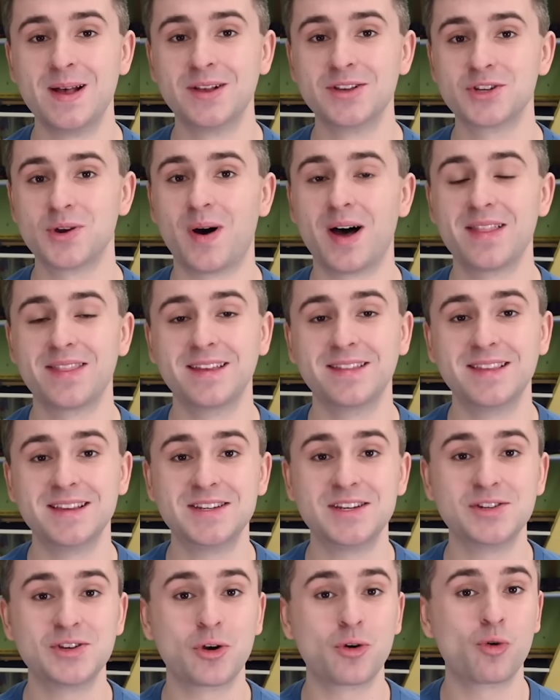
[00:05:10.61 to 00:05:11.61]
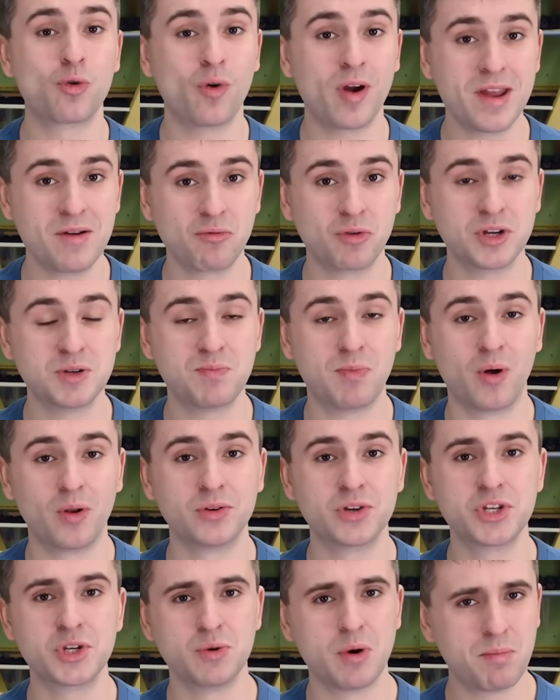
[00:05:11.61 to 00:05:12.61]
So I think this is a great
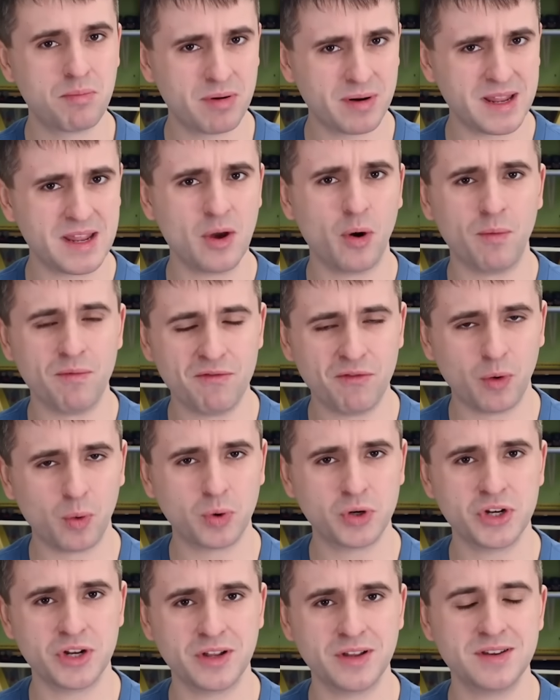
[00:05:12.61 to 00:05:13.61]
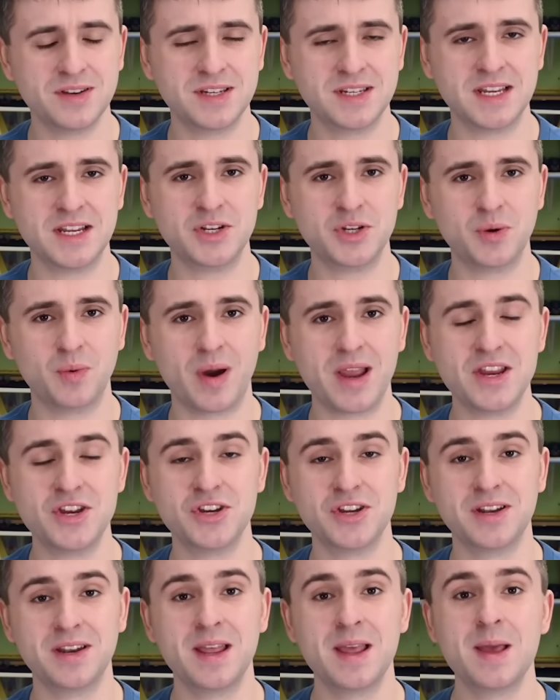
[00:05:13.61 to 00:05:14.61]
response to a pretty unfortunate
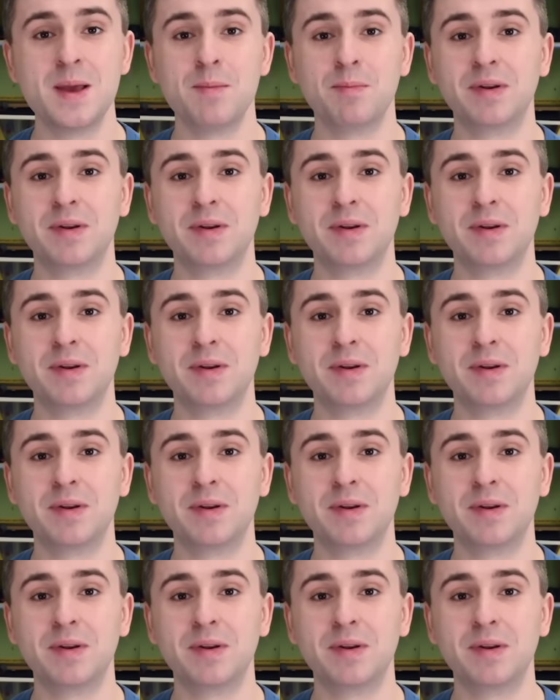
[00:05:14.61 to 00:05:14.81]
situation,